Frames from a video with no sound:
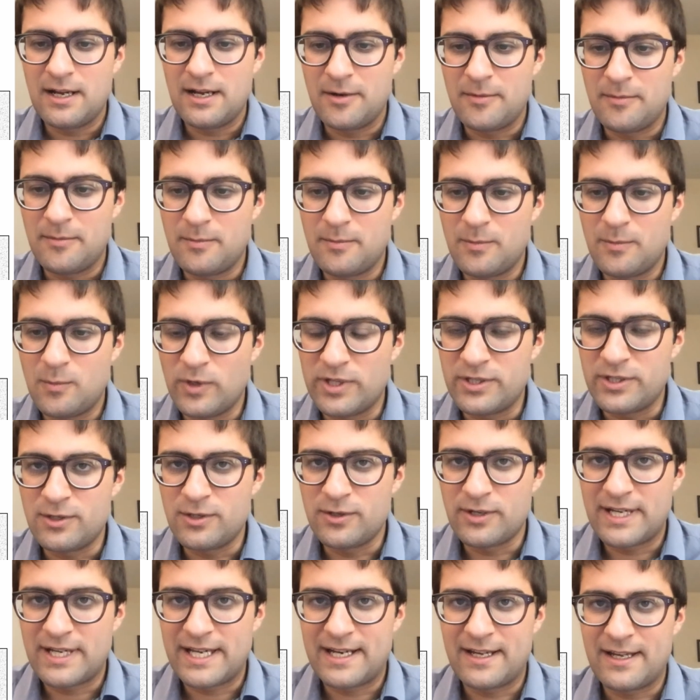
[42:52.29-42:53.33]

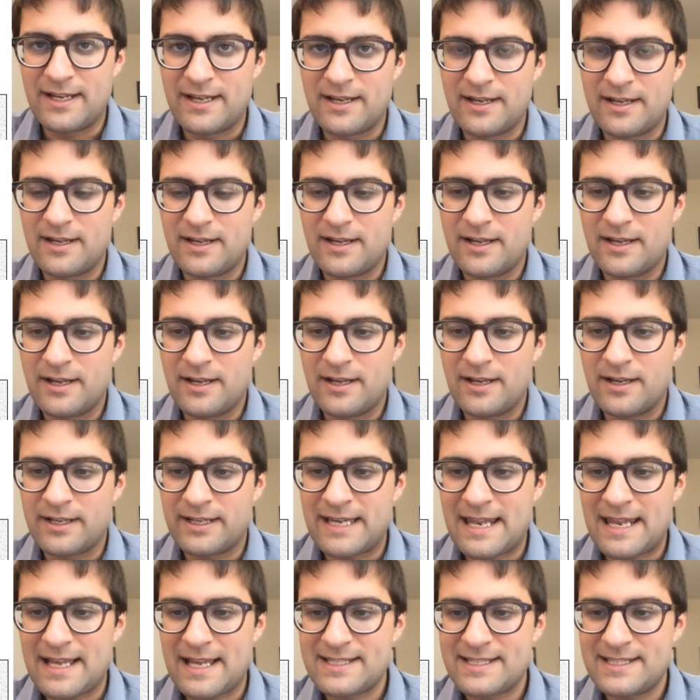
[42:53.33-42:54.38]
when you look at a
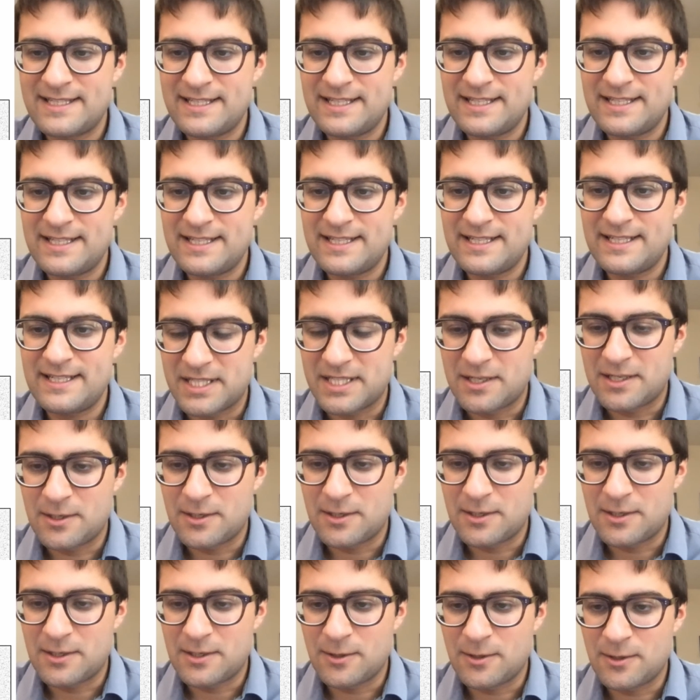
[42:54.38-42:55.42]
galaxy in
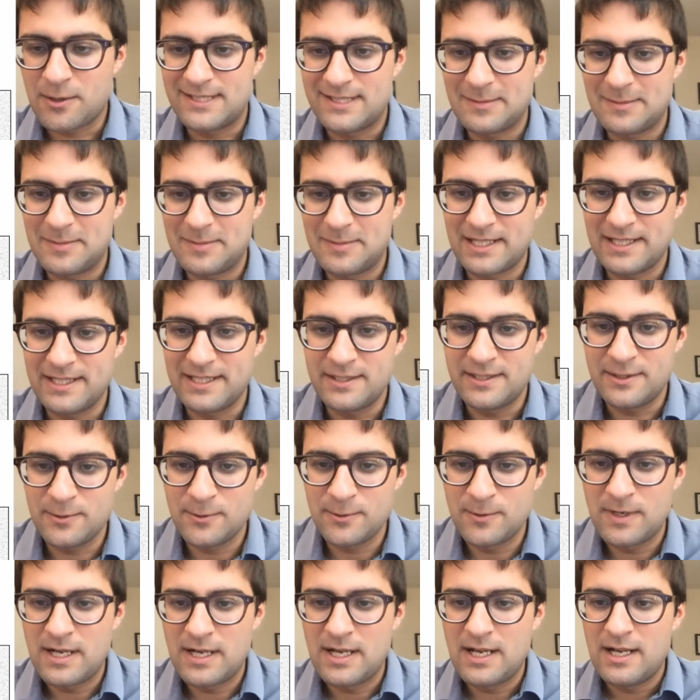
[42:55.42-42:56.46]
optical like you typically
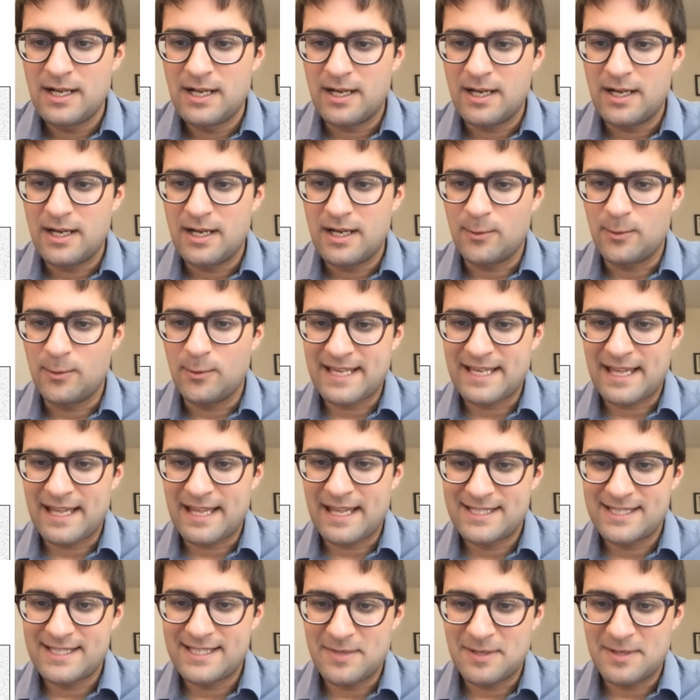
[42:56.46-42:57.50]
do, while this
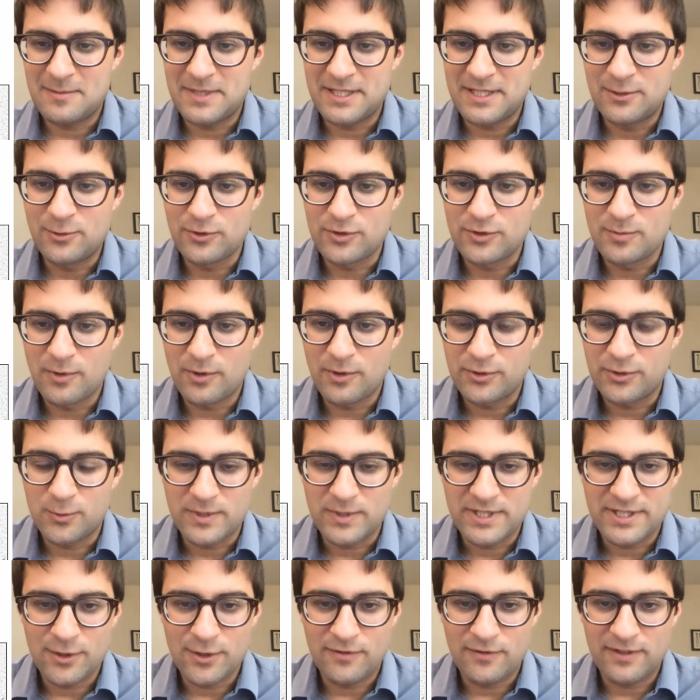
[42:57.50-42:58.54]
galaxy may be too small
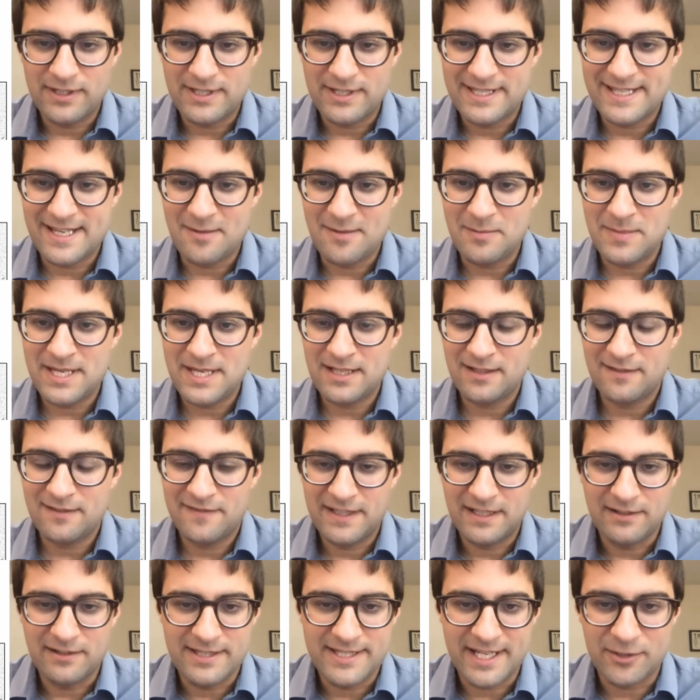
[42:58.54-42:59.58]
to resolve in the CMB
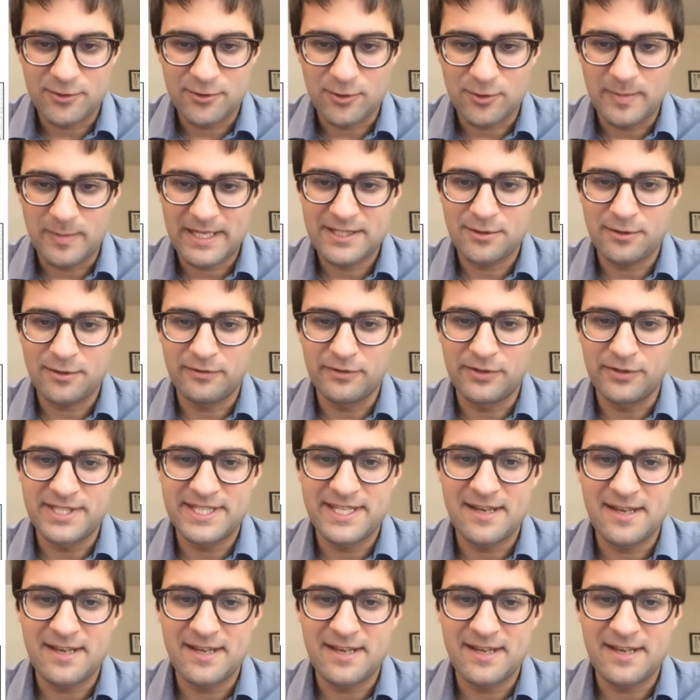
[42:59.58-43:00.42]
and fit in the central pixel of the